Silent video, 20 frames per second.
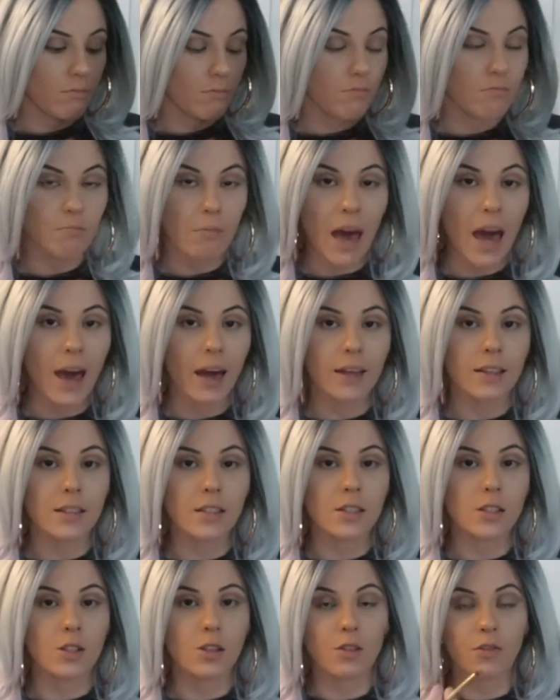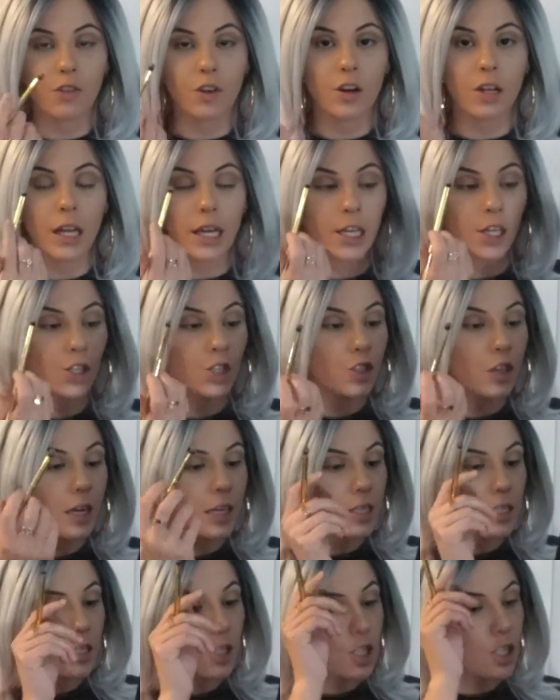mattes for like your
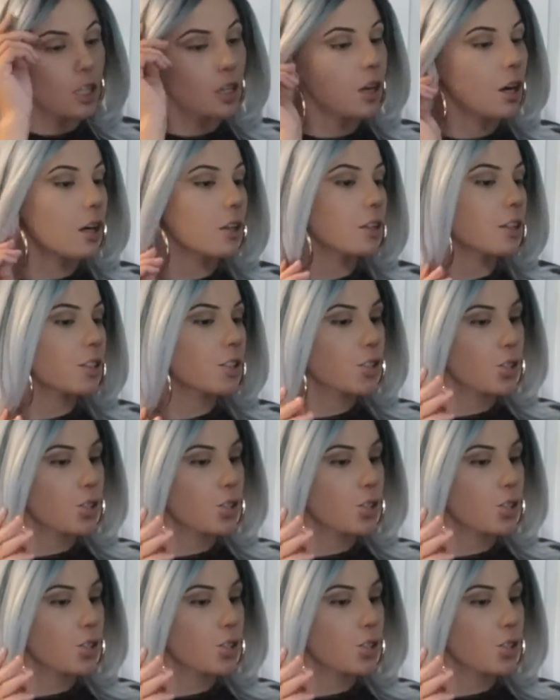transition color.